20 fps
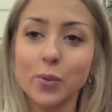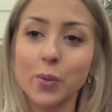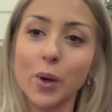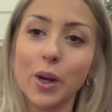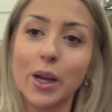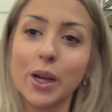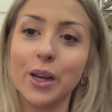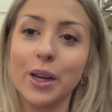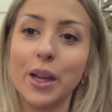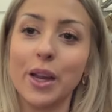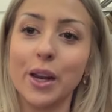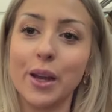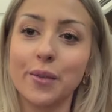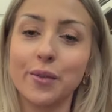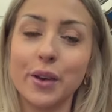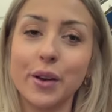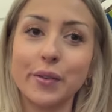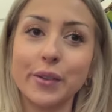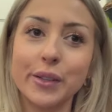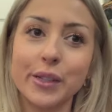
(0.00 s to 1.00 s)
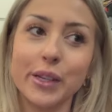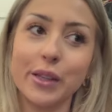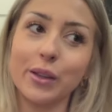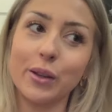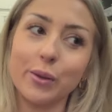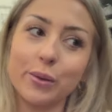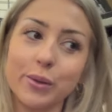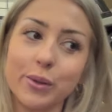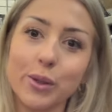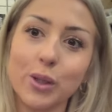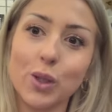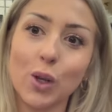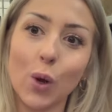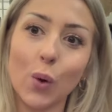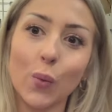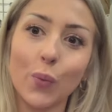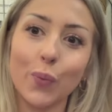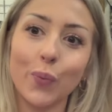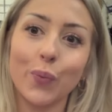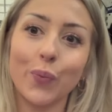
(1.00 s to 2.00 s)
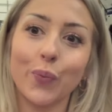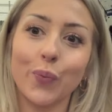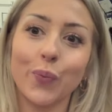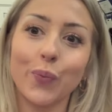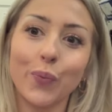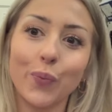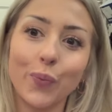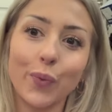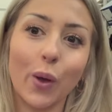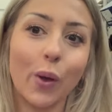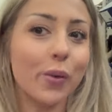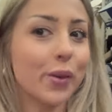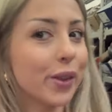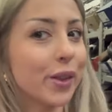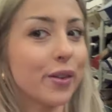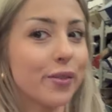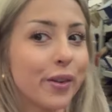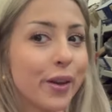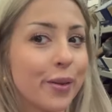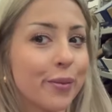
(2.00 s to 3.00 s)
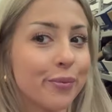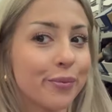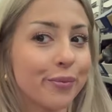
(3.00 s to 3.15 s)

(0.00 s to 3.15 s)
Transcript: brand, and I've never seen those, so hopefully they fit.